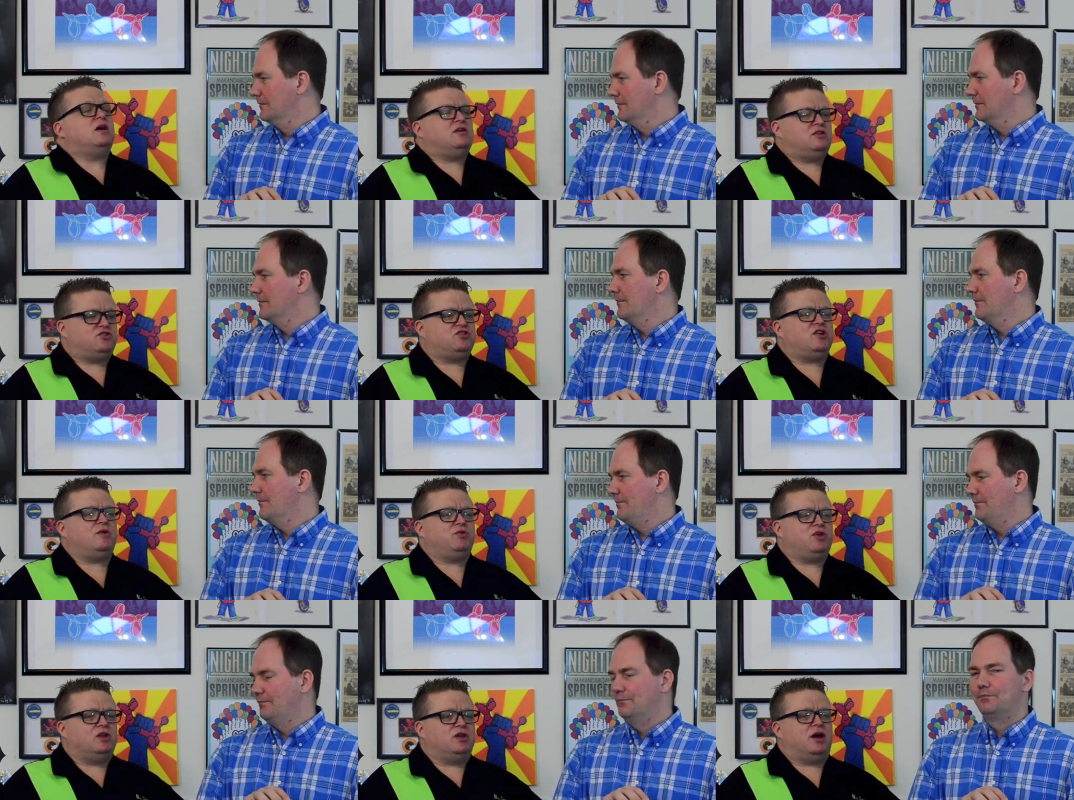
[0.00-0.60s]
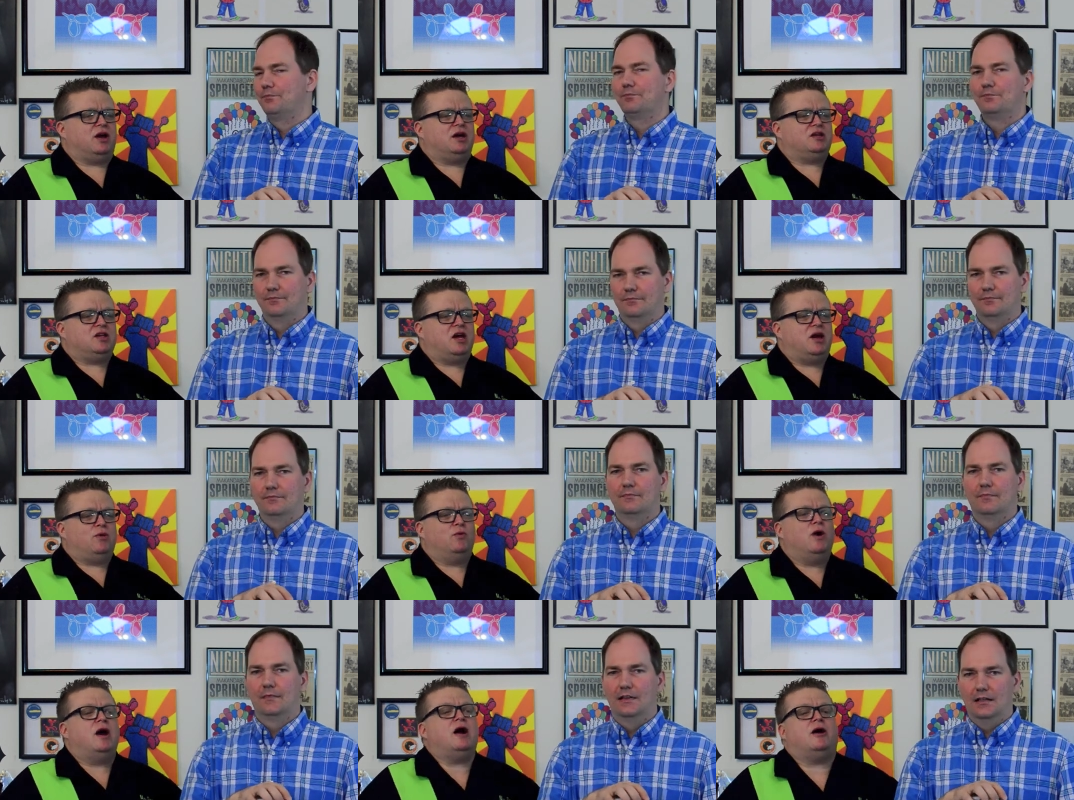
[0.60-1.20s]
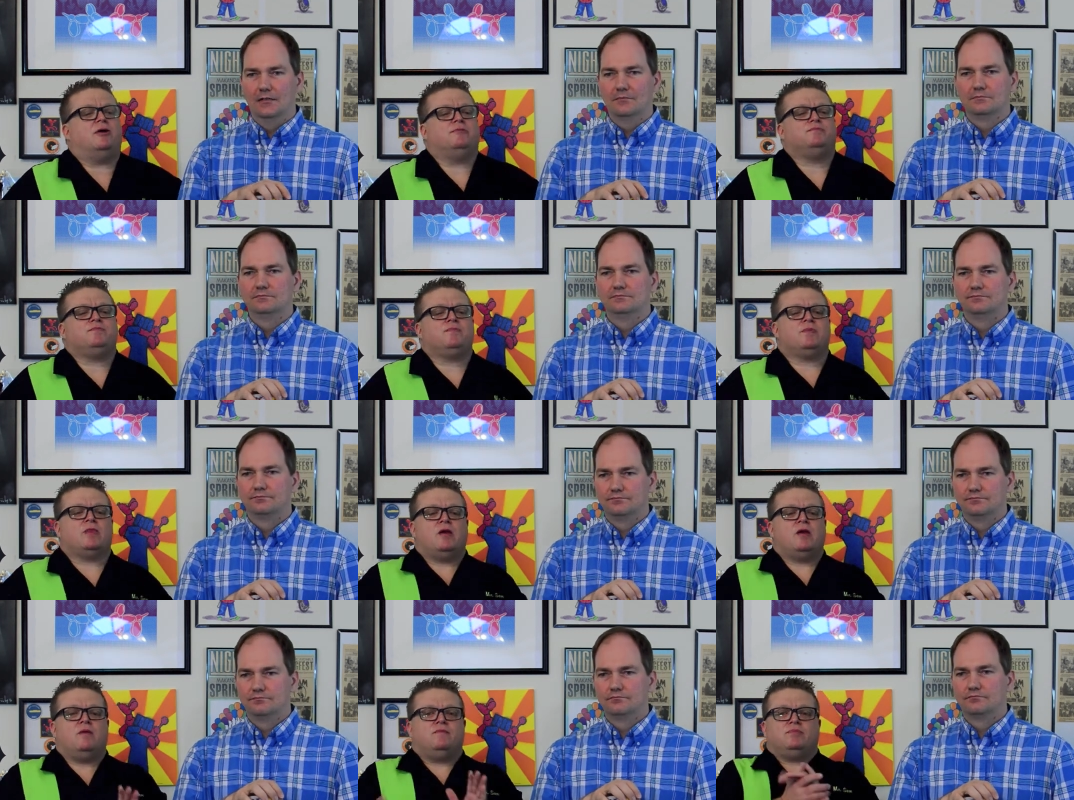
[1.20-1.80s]
Speaker 1: Something like that.
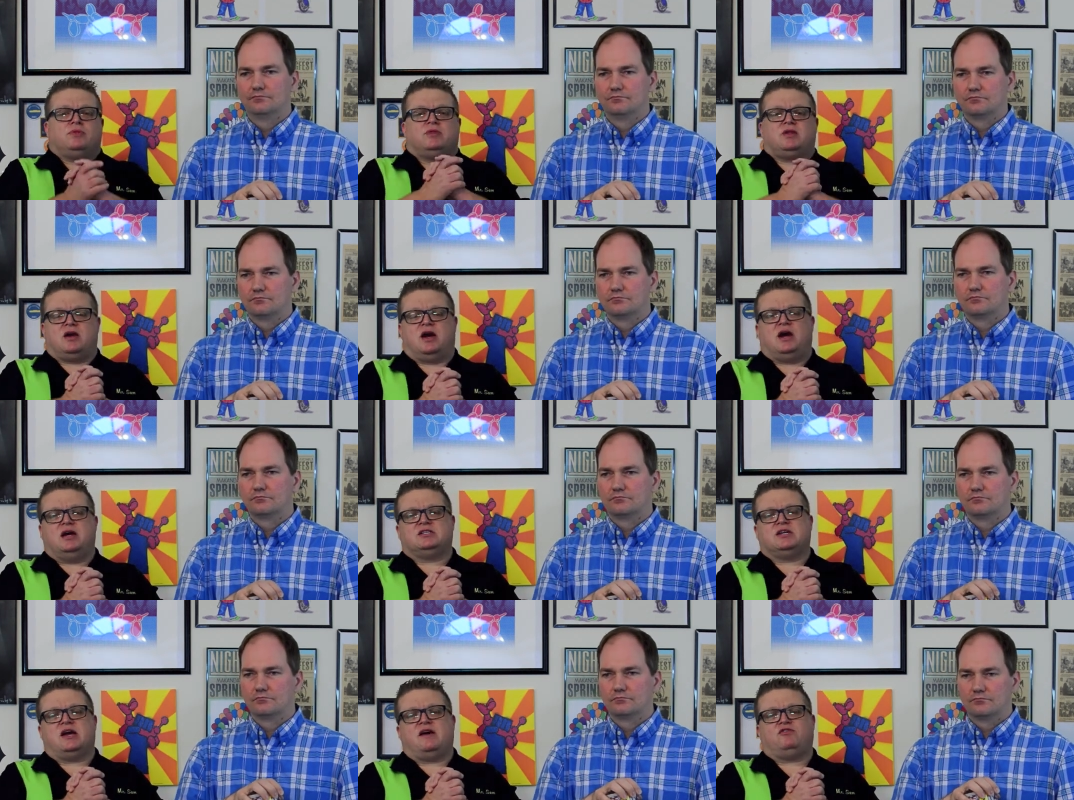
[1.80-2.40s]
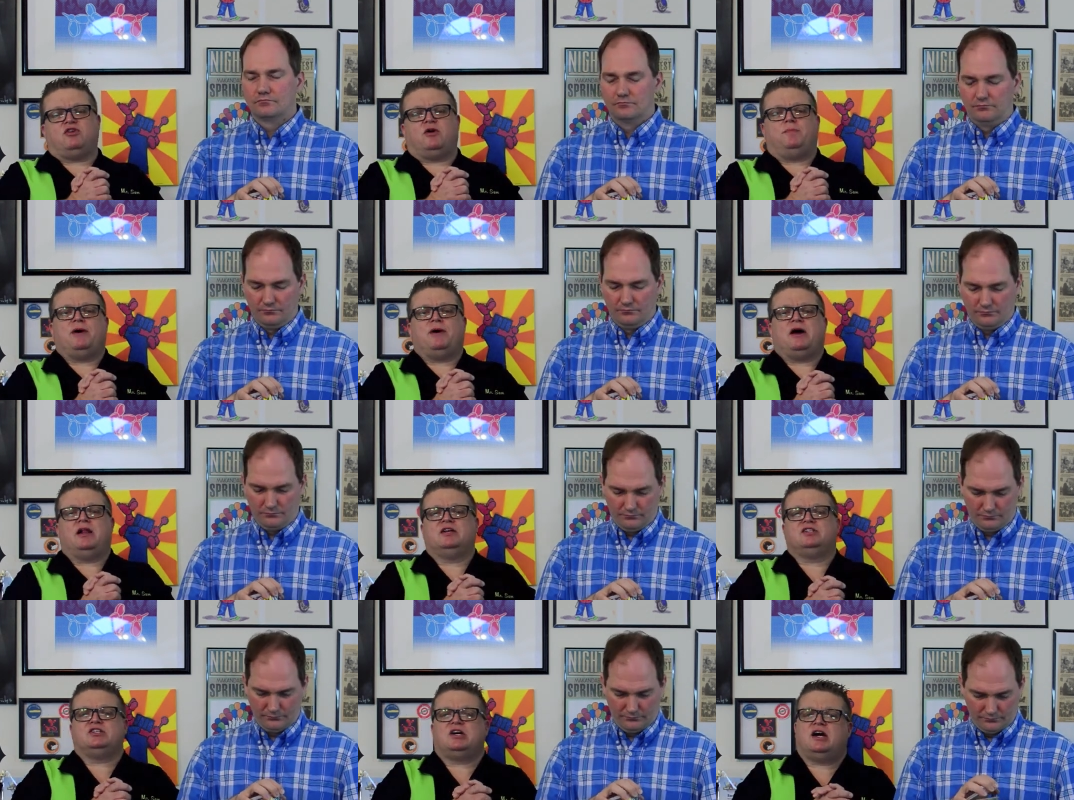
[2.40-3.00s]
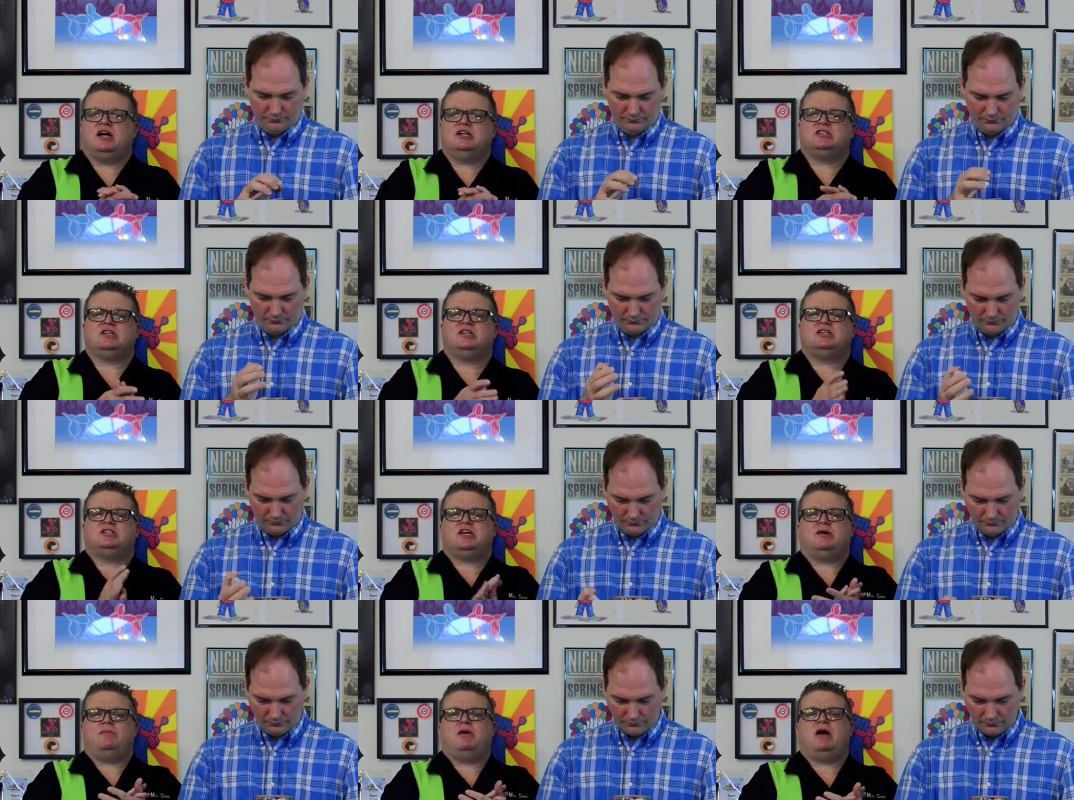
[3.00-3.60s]
Well, guys, I have to
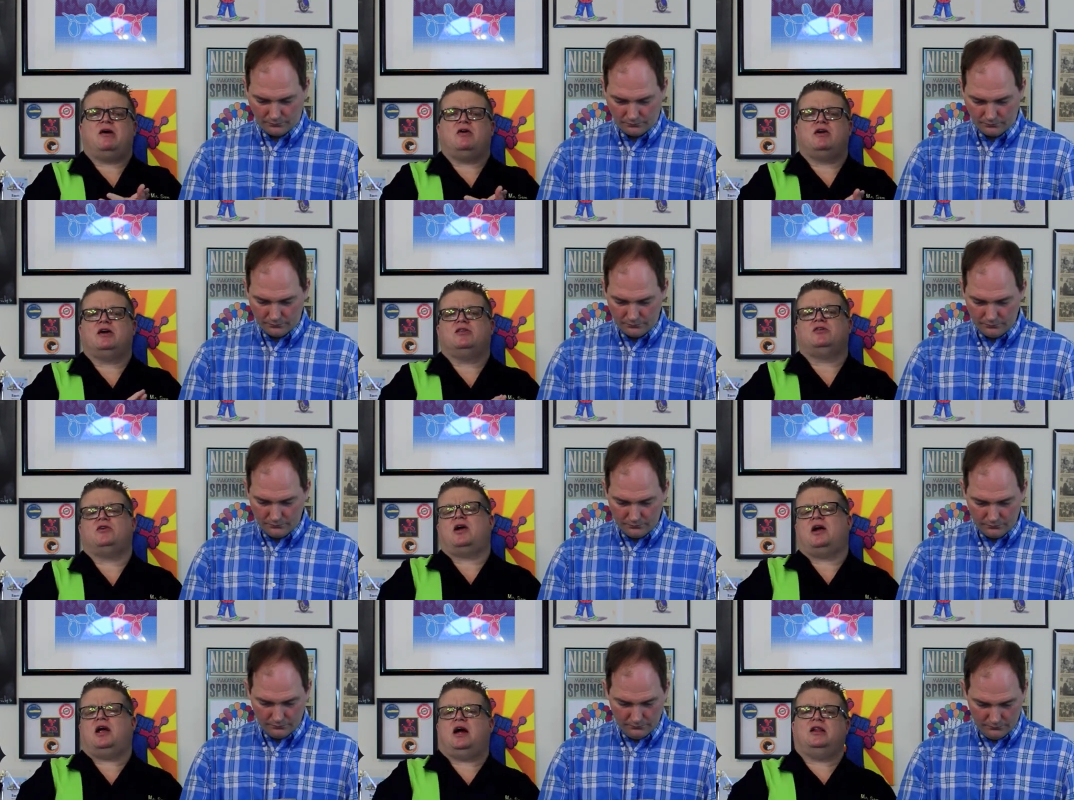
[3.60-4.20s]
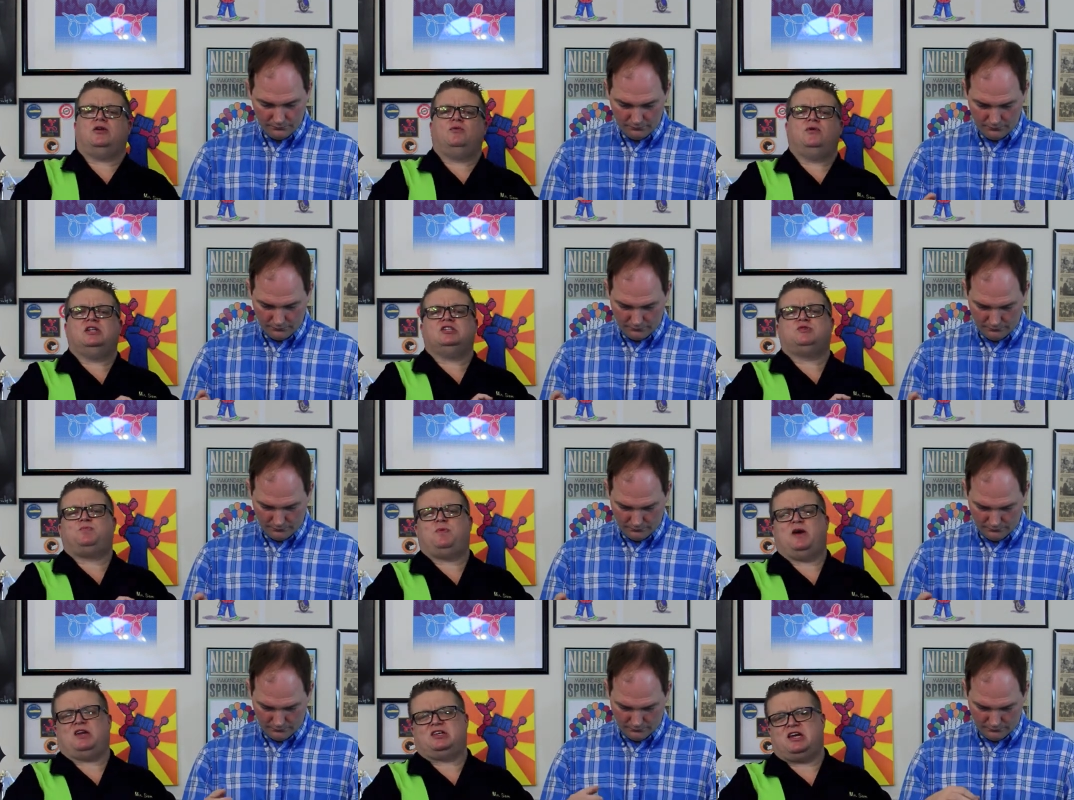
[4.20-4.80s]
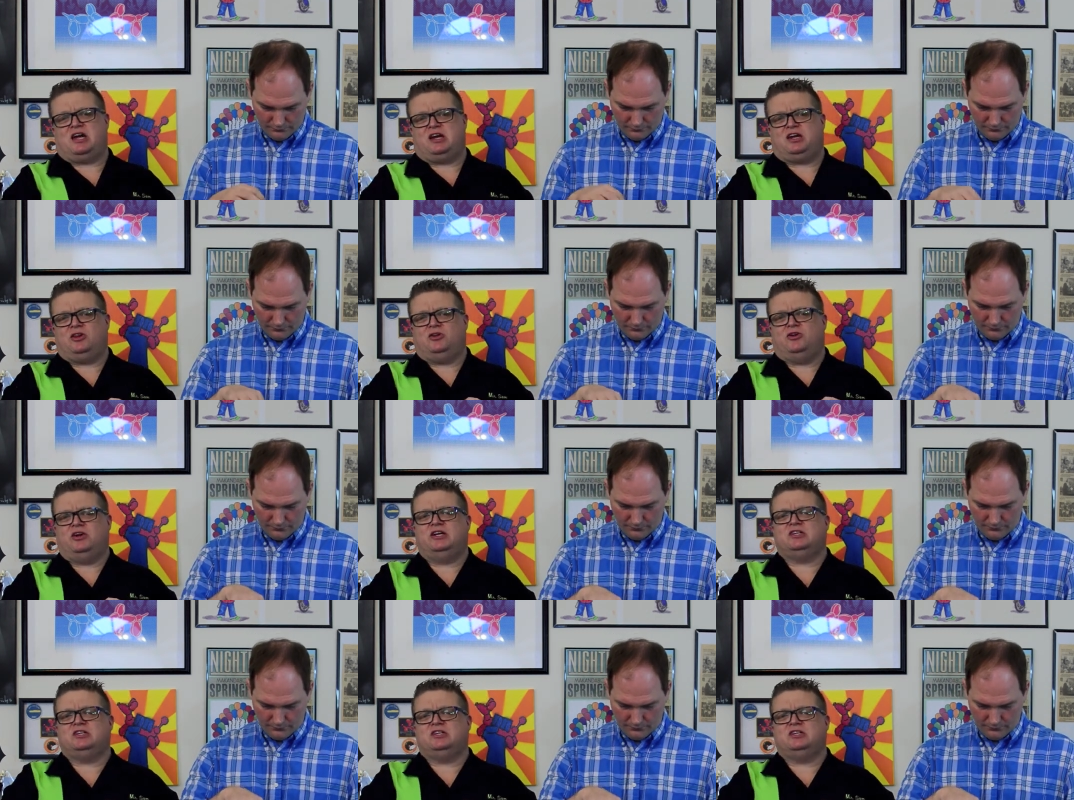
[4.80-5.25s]
apologize that somehow or another our Halloween spectacular